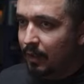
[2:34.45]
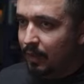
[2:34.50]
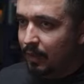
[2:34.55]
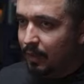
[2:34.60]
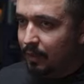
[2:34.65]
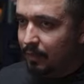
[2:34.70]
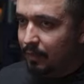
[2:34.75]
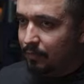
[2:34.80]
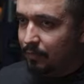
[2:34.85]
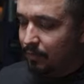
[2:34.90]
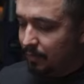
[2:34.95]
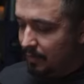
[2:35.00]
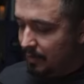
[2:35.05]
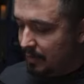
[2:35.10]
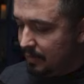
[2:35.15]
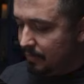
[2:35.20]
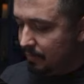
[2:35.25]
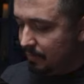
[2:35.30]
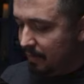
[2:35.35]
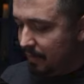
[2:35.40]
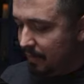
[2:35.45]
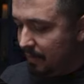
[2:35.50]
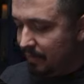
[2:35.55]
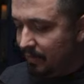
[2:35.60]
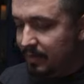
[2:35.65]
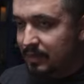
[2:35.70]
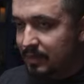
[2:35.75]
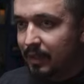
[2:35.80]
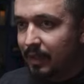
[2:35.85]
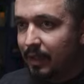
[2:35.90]
And then for this one,
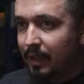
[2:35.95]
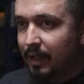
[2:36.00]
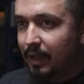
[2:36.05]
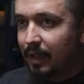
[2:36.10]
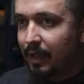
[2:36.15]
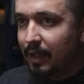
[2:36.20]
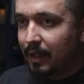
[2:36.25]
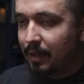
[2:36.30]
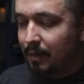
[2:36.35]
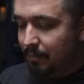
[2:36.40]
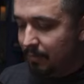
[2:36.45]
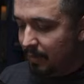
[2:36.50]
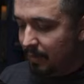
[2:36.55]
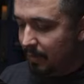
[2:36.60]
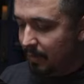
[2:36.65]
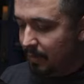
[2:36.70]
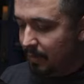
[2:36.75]
we say MYM